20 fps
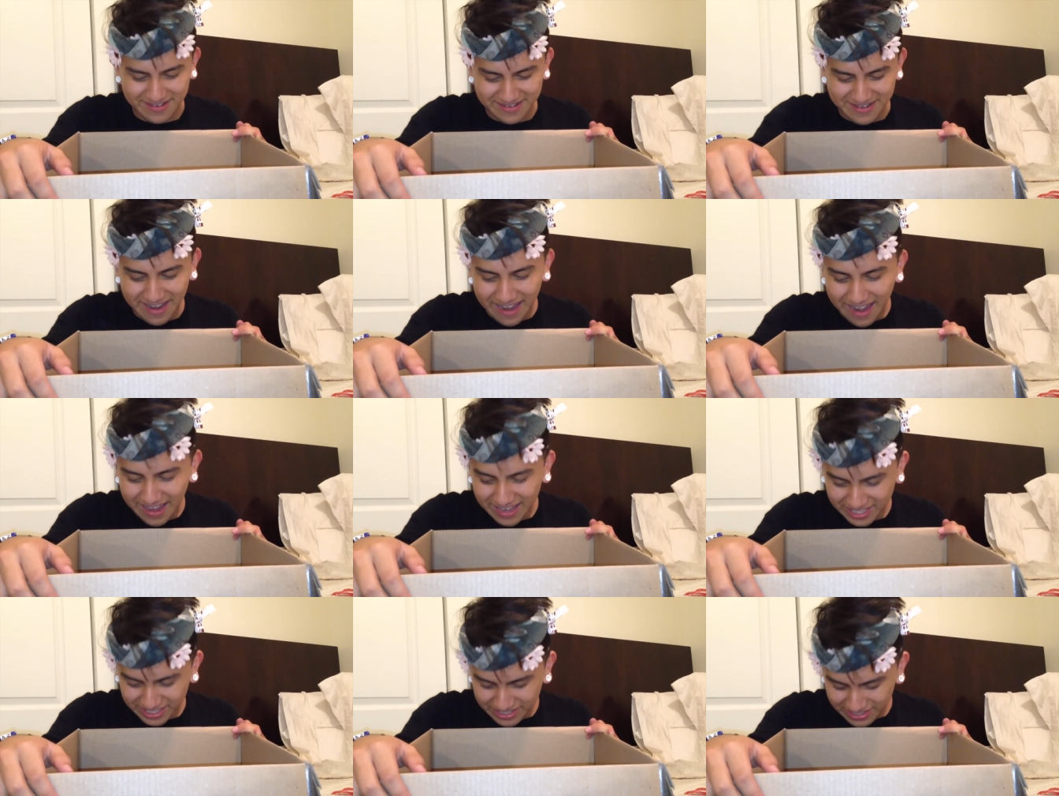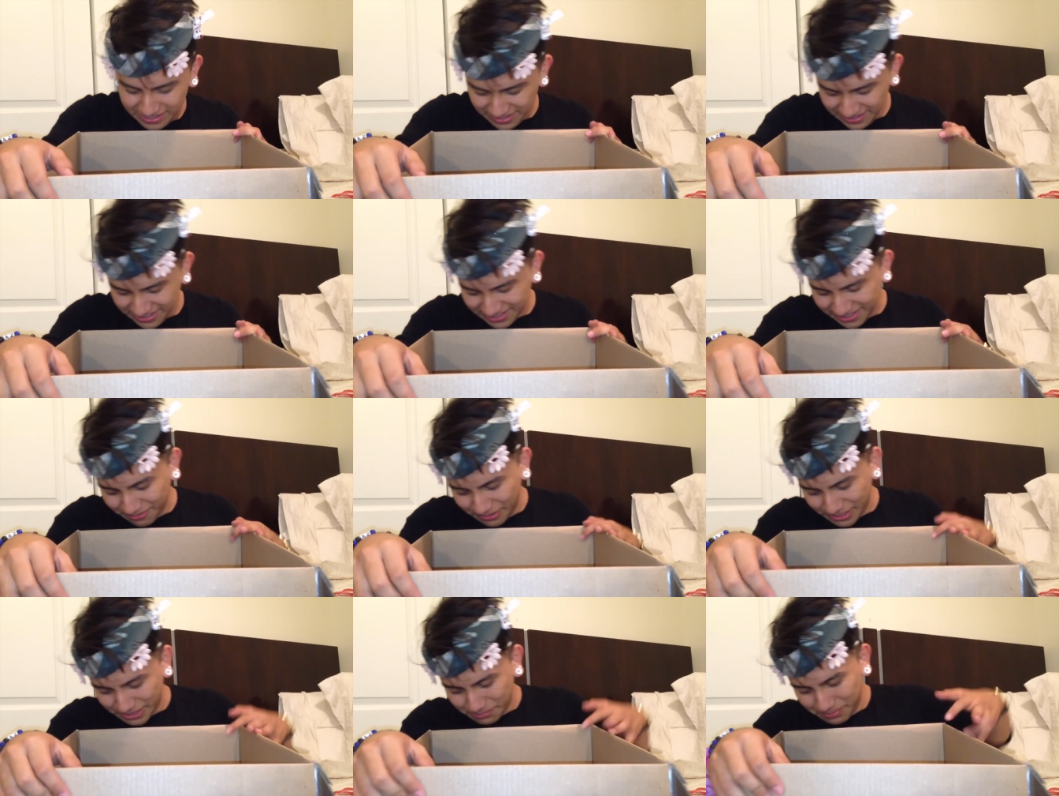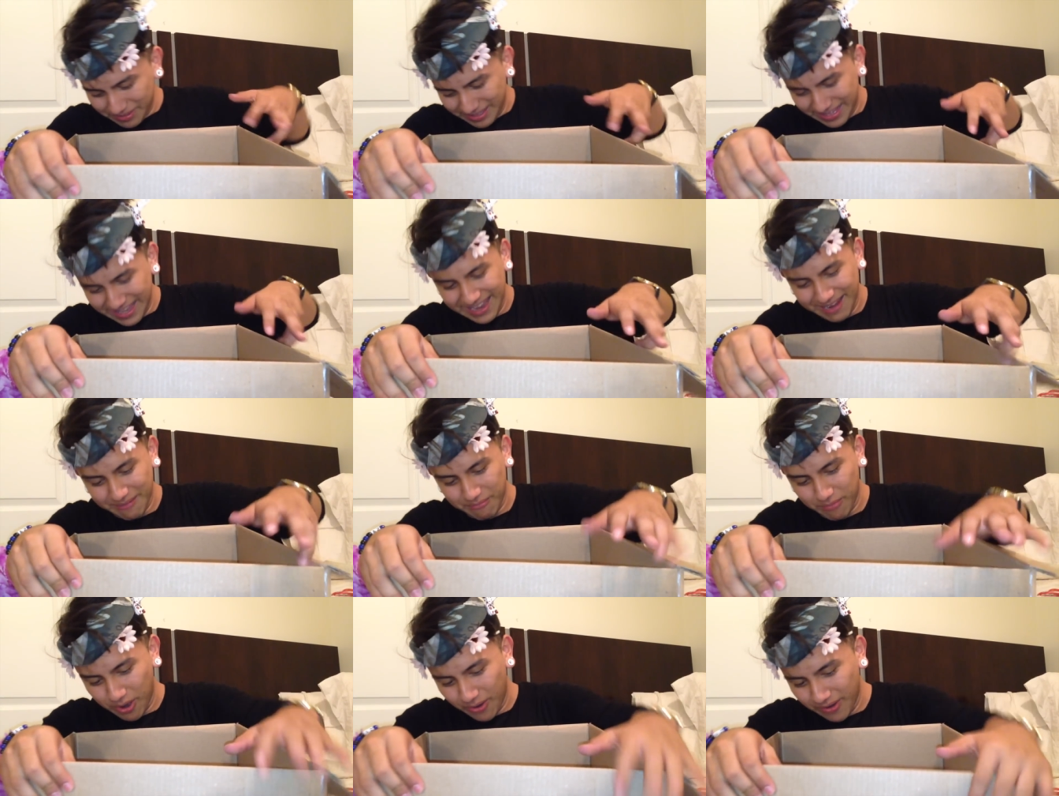Nah, she she was
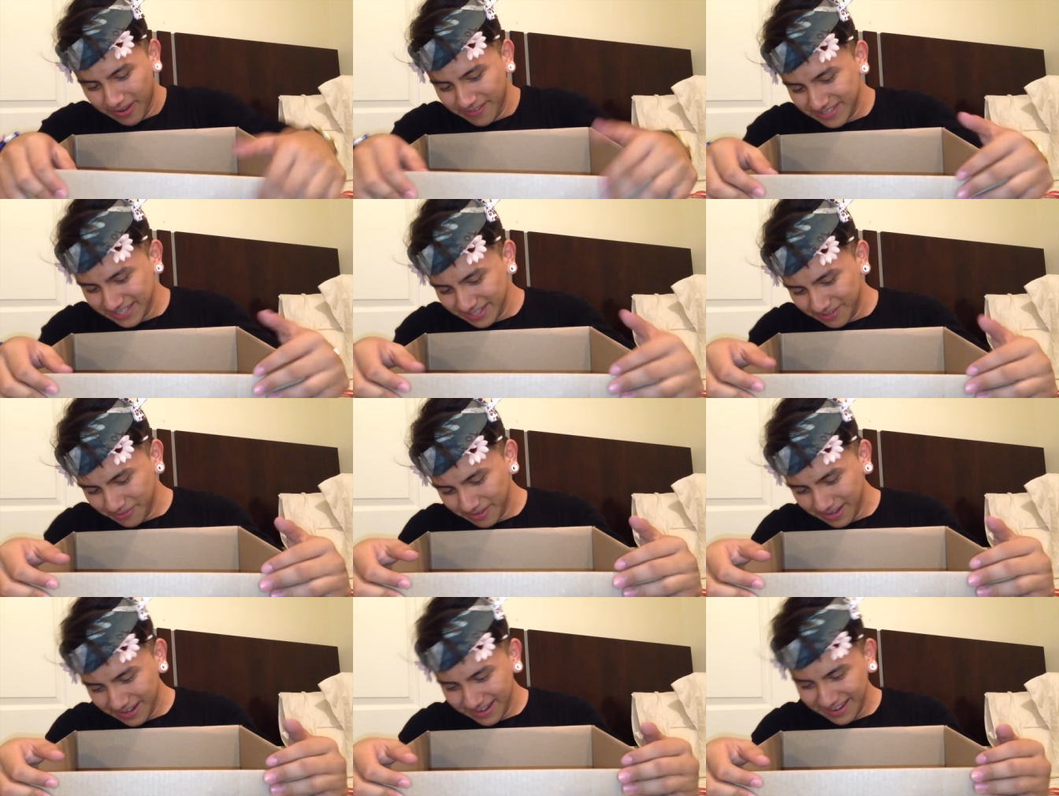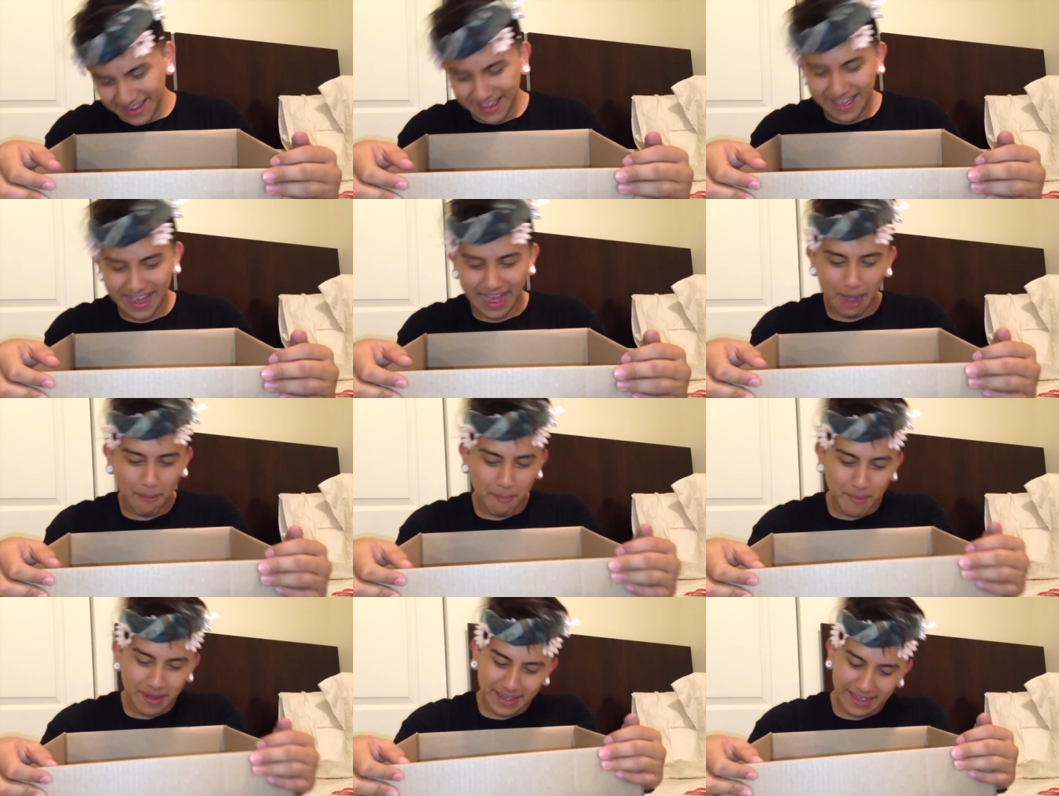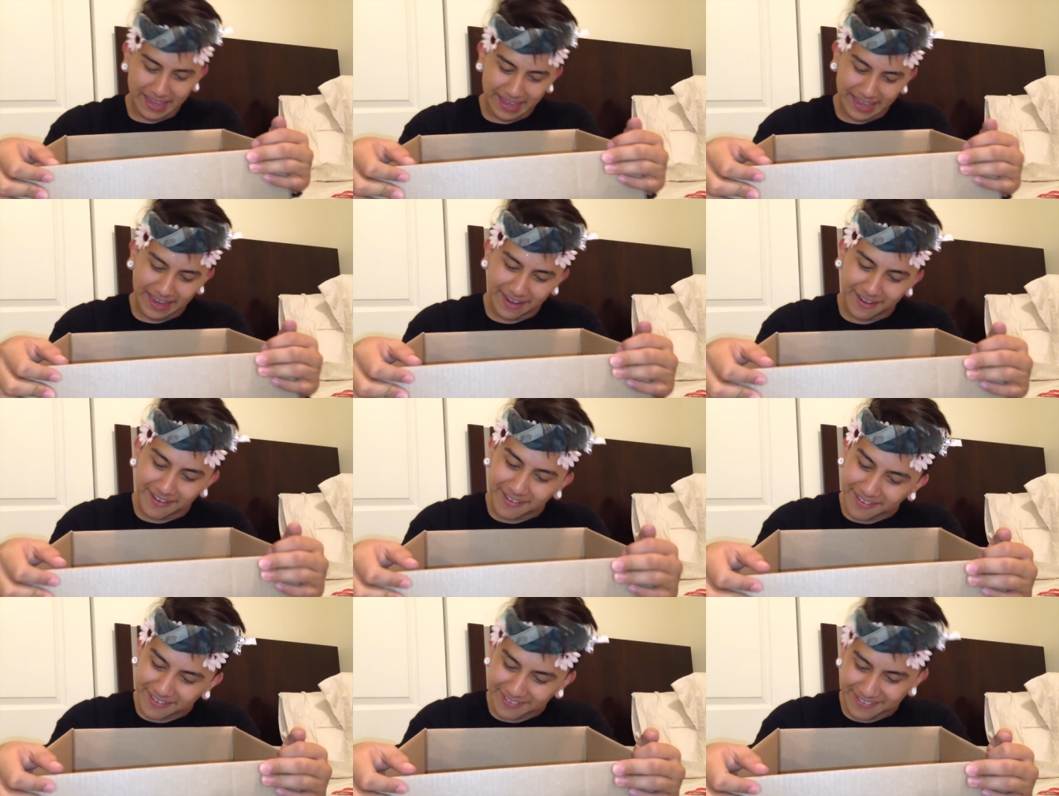playing, bro. If she, I'm gonna
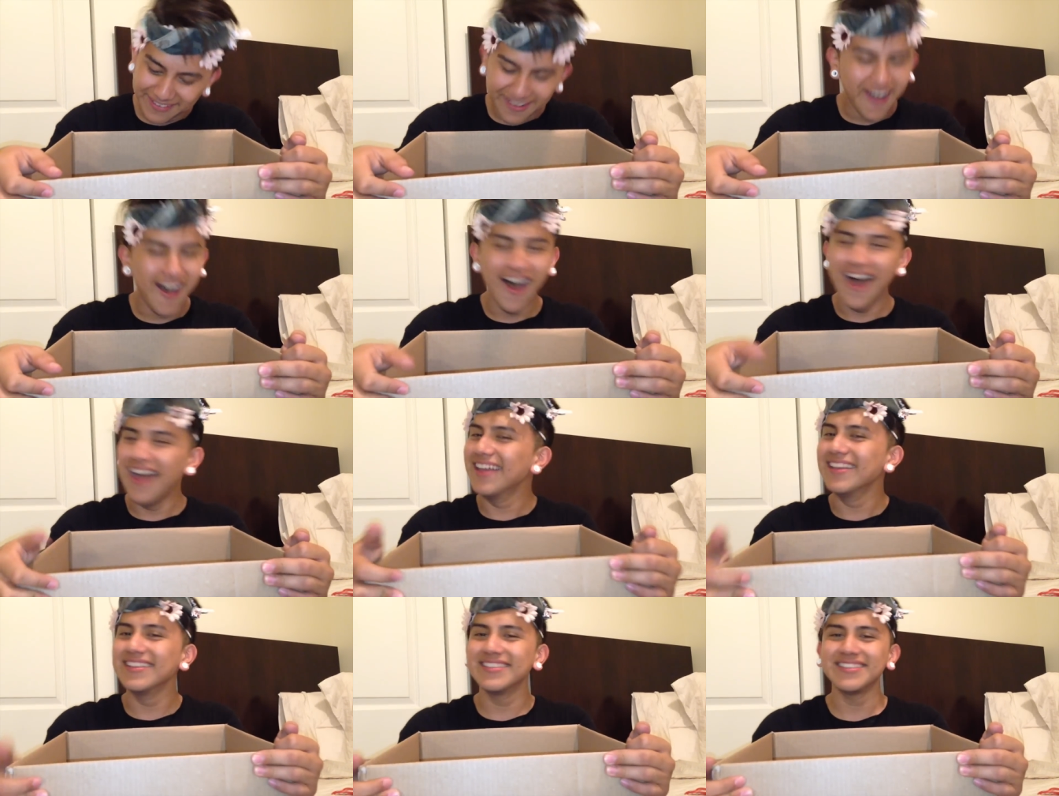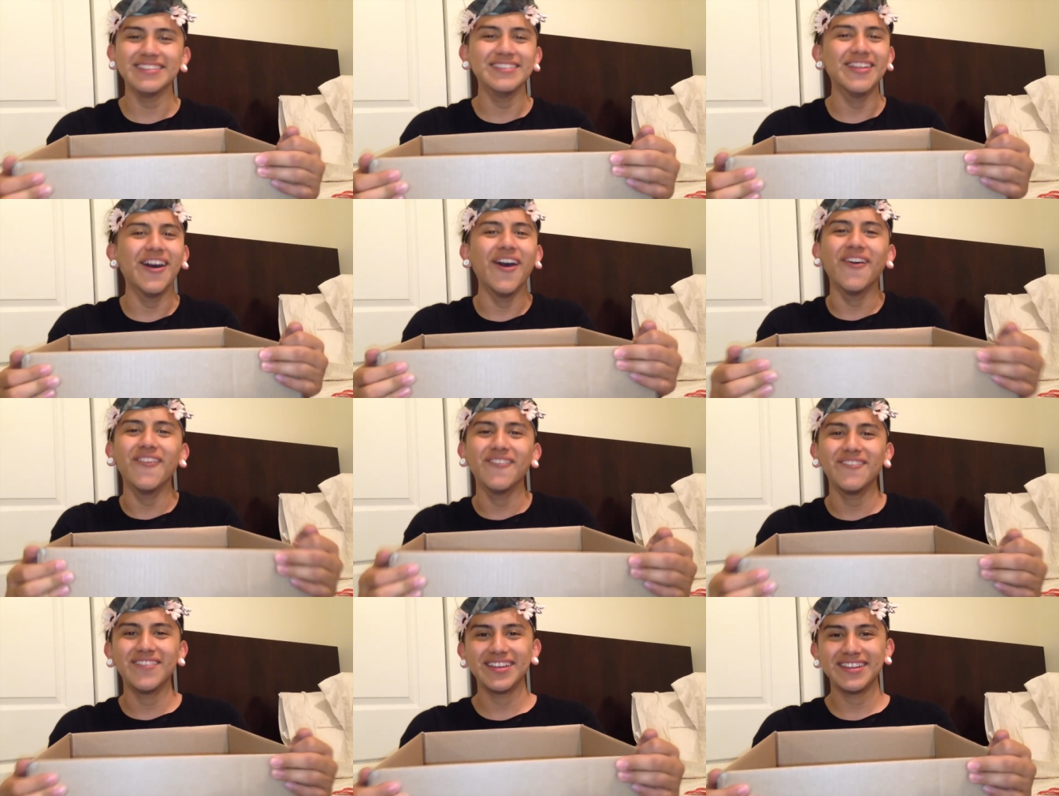hit her. No, I, she no.